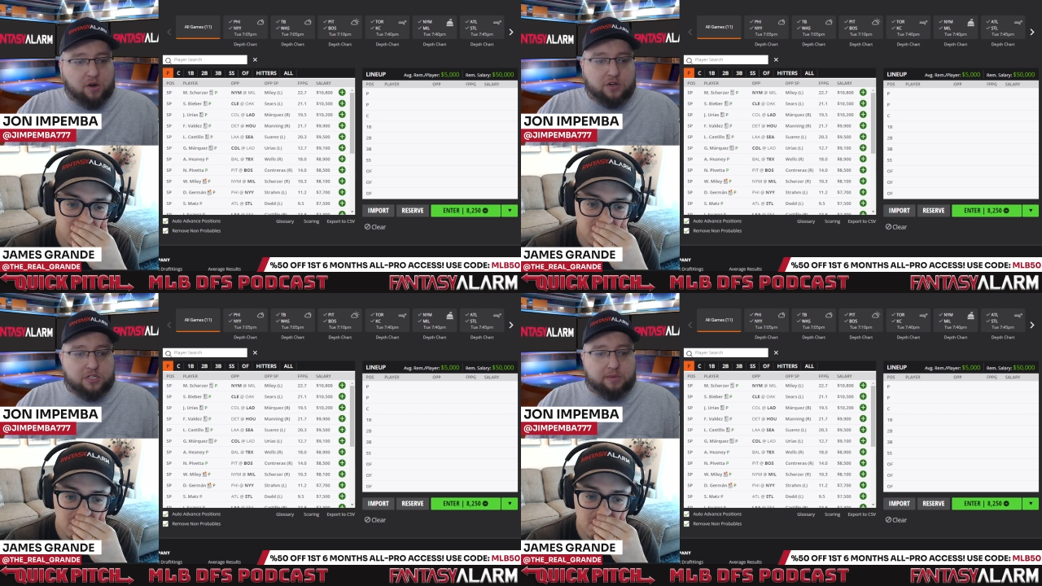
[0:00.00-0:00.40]

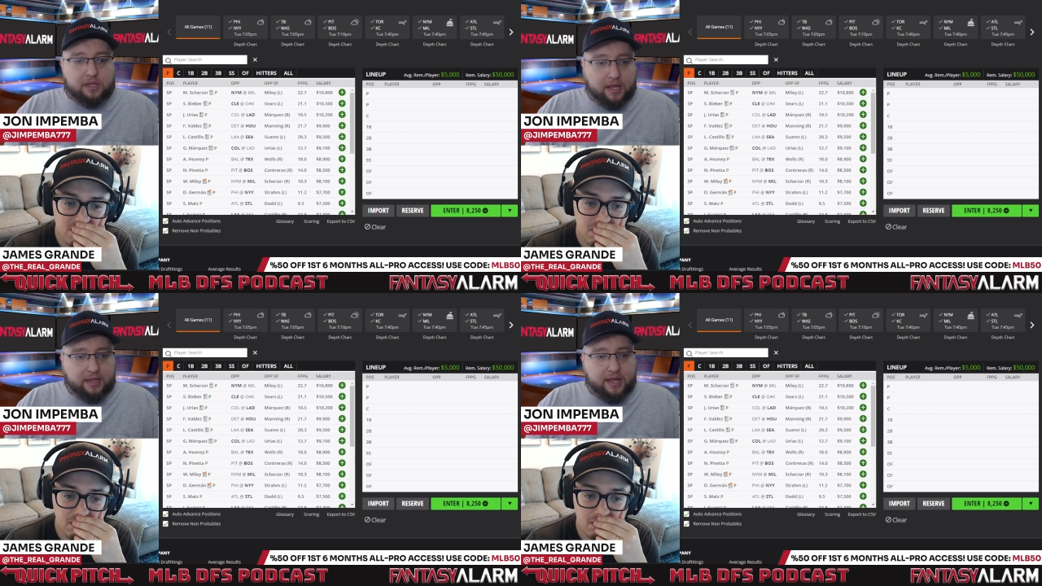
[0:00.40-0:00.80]
Speaker 1: or something
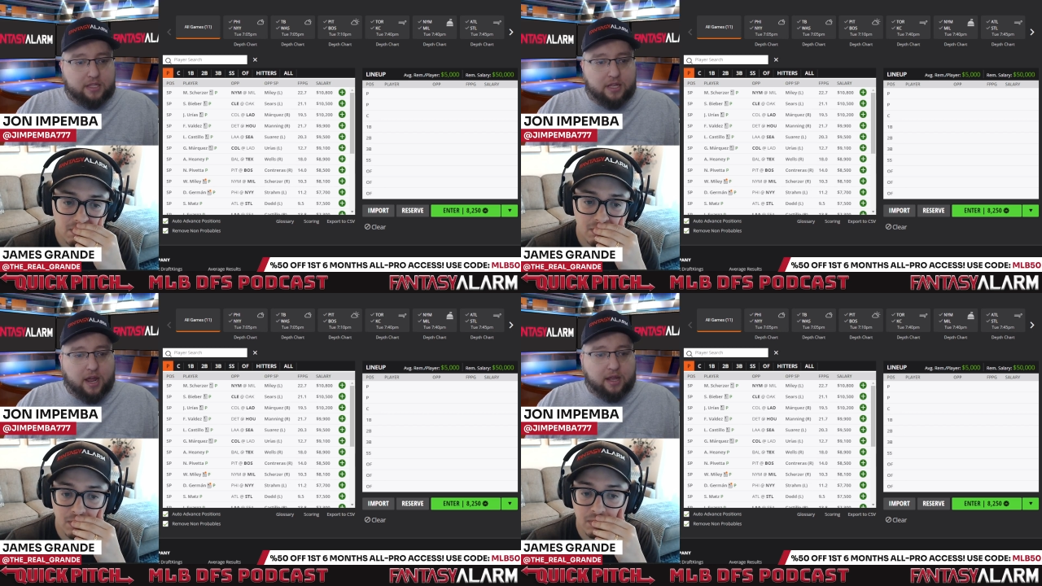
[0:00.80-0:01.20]
like that
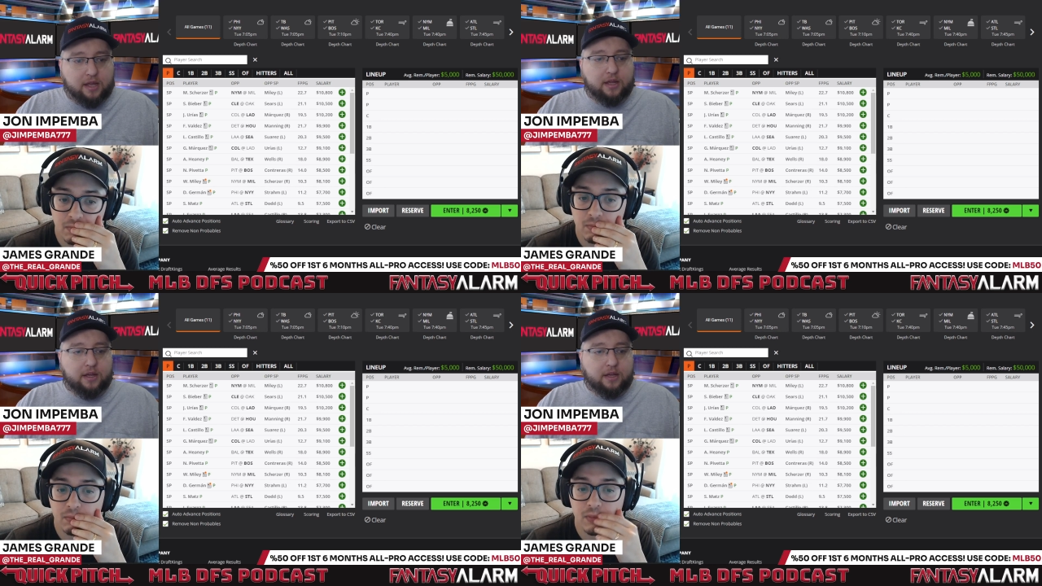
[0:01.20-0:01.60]
today.
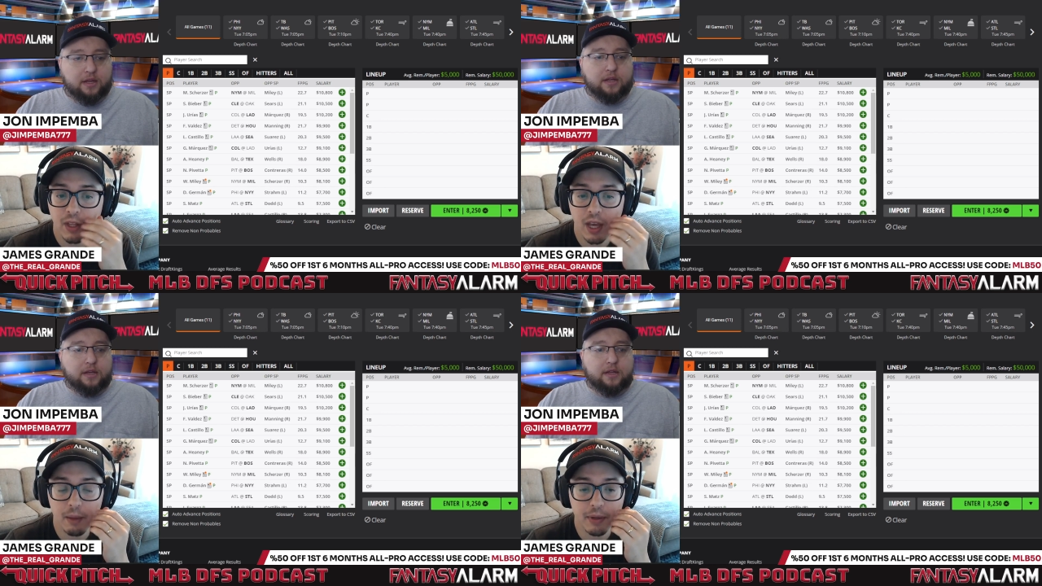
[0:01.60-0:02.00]

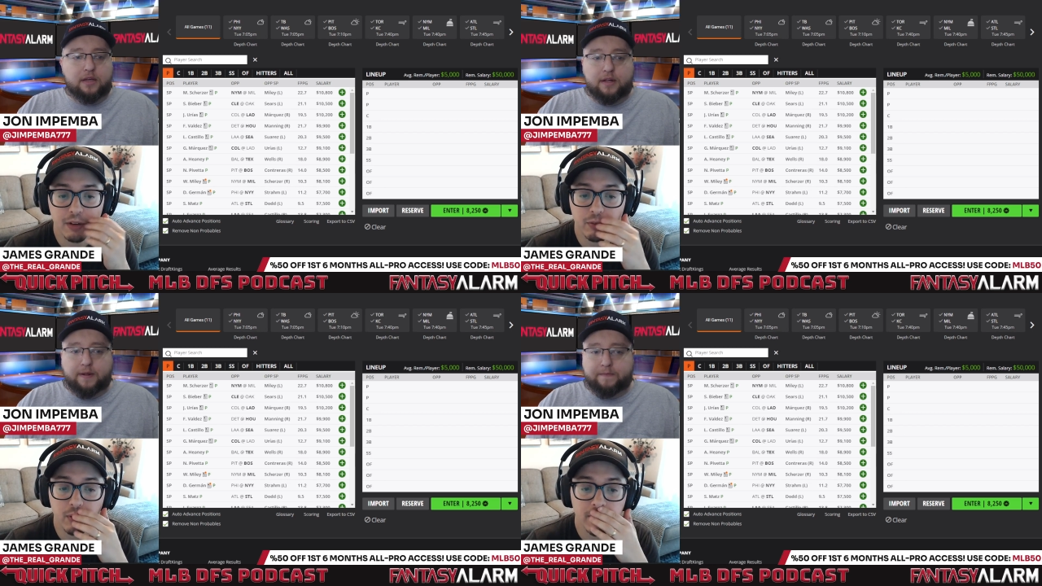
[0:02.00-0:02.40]
Yeah, I
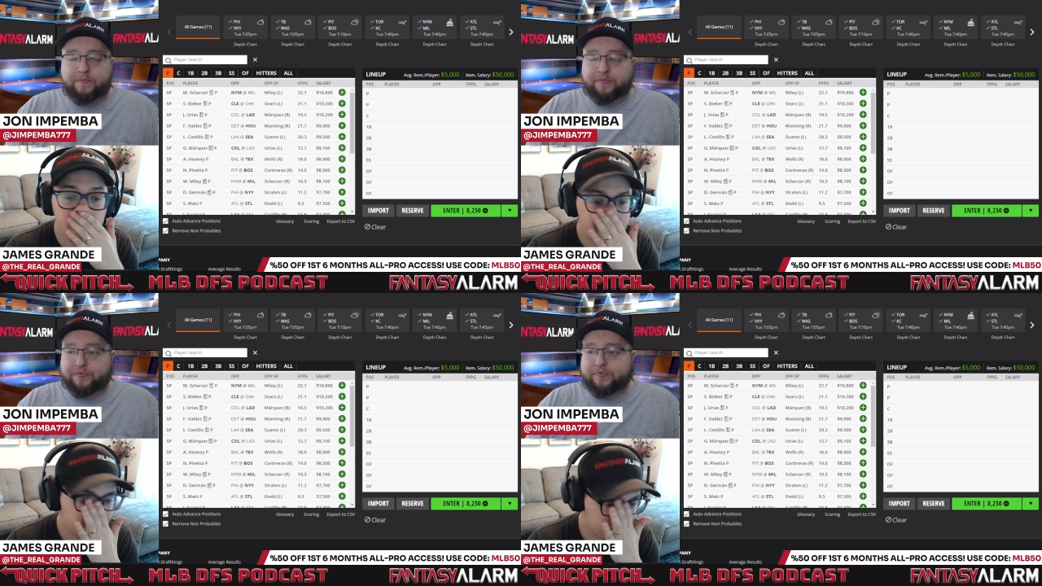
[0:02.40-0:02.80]
mean if we're
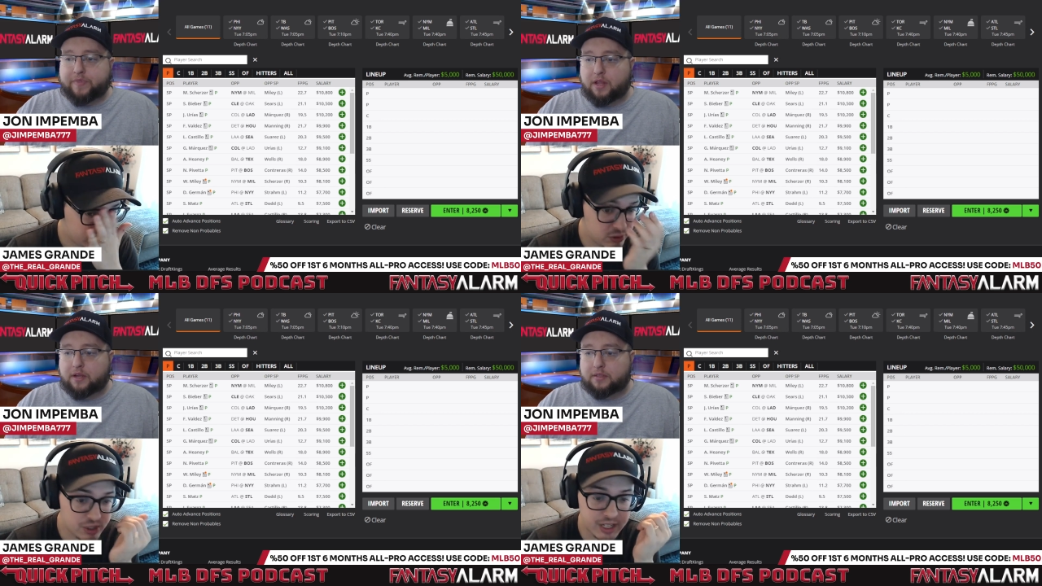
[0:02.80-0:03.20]
not
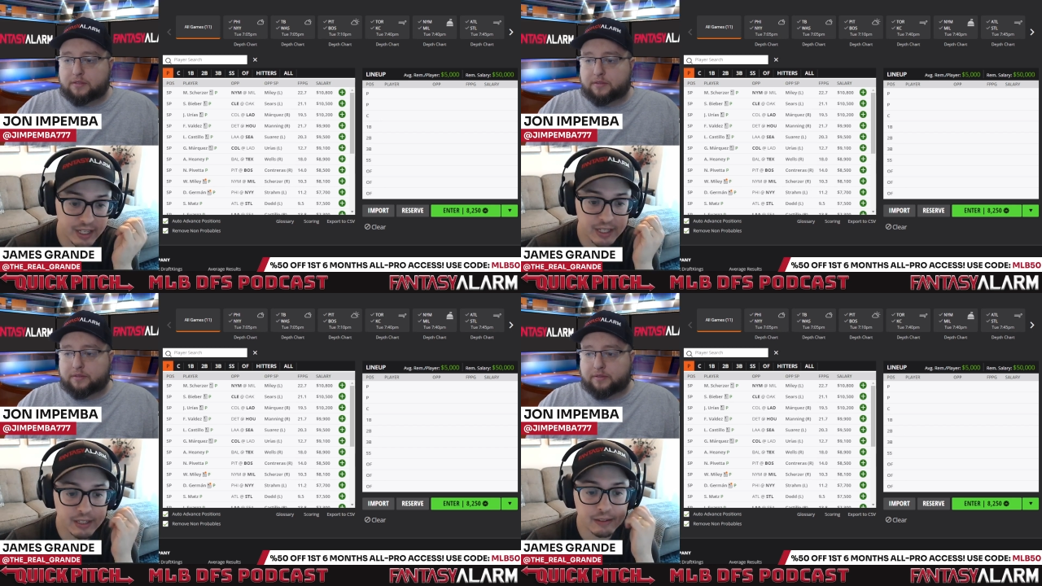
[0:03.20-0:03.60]

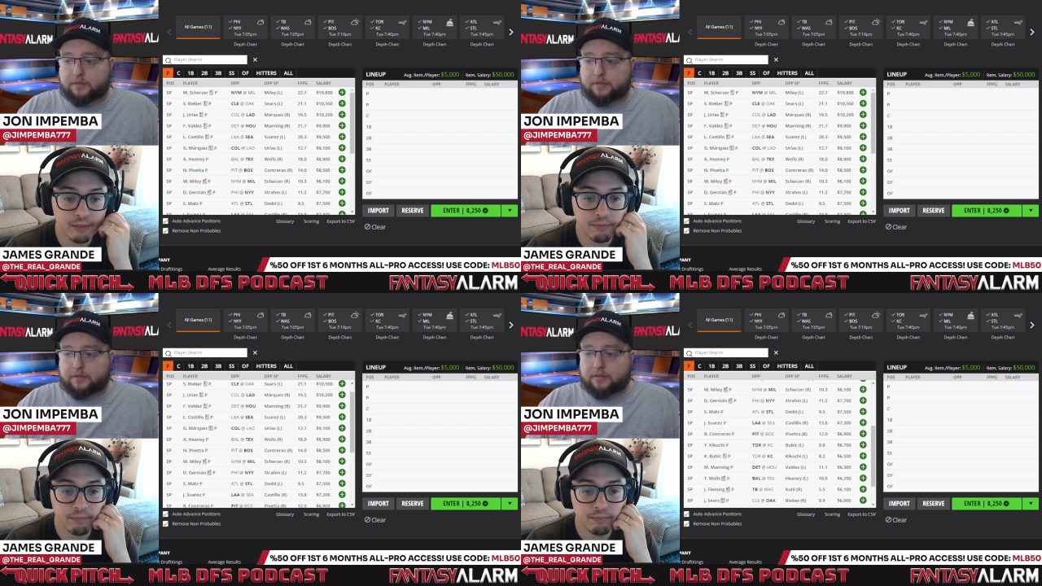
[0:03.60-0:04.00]

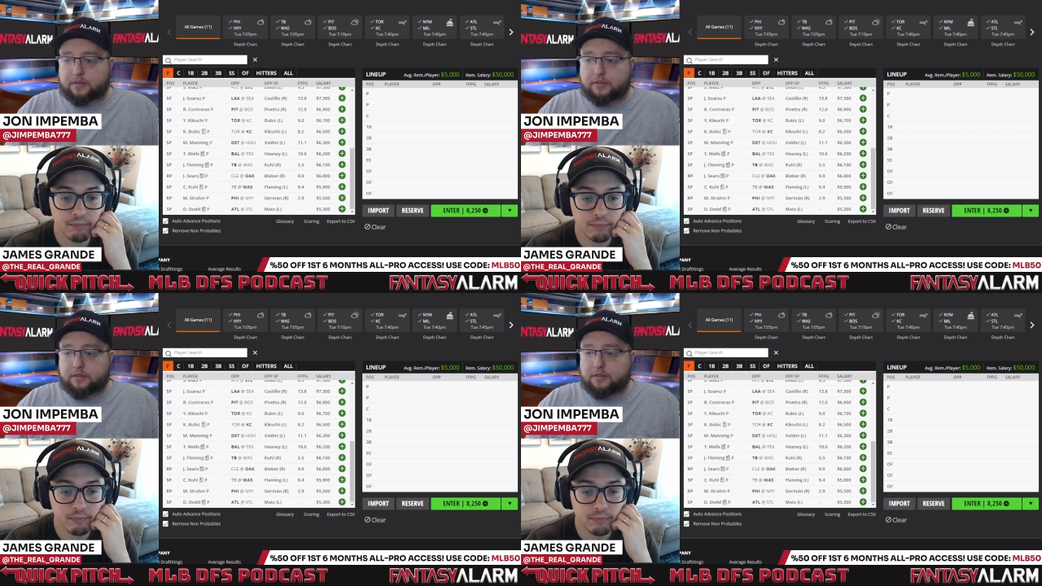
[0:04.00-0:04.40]
using
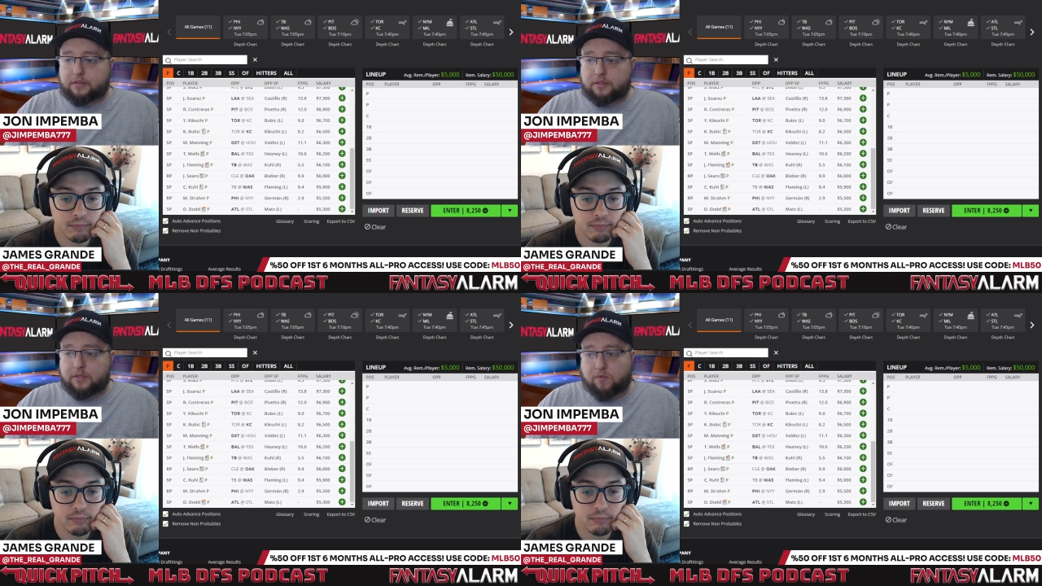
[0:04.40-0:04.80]

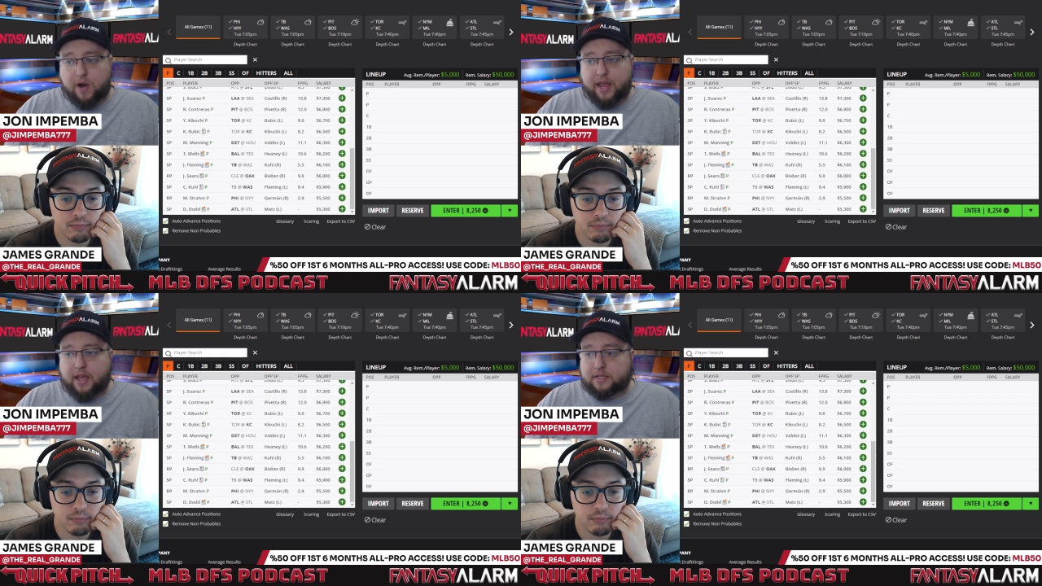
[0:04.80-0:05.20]

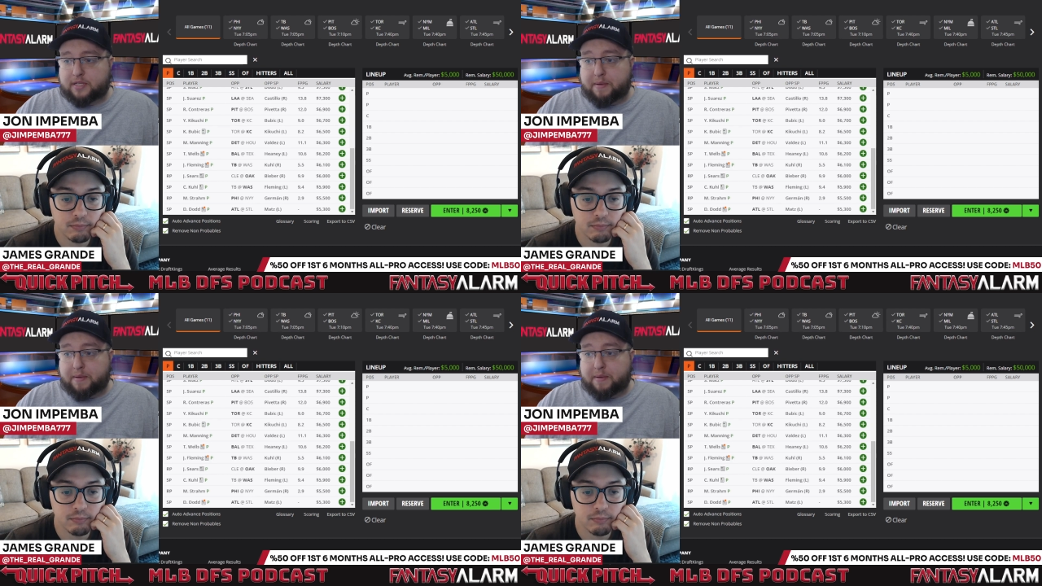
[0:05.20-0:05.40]
right, because I